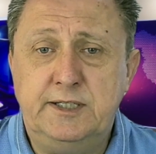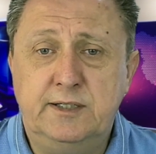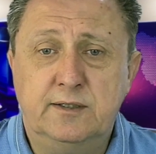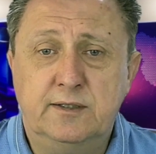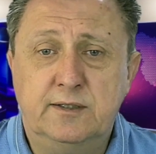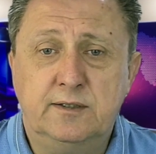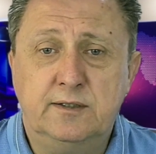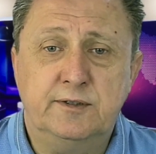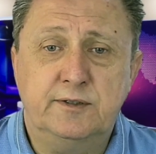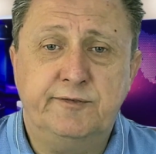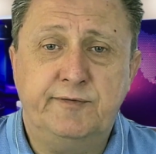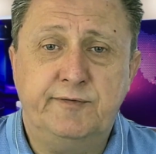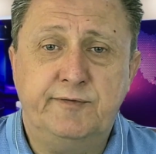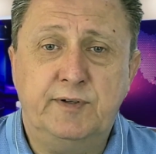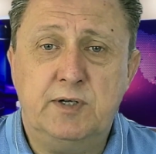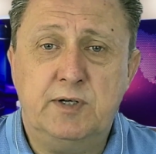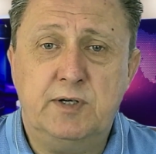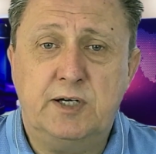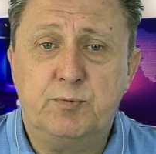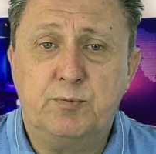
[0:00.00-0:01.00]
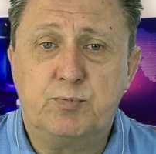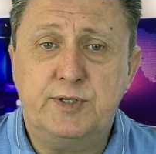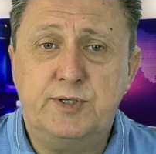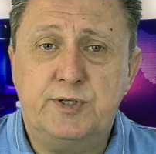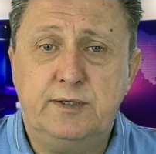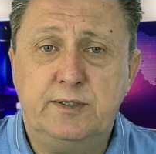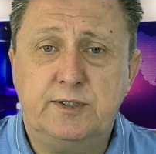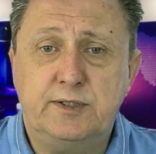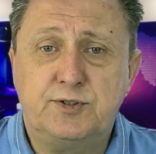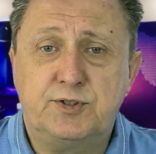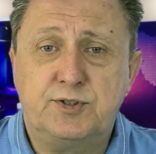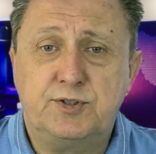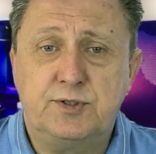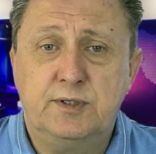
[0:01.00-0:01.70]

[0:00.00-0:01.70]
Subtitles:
a very high percentage.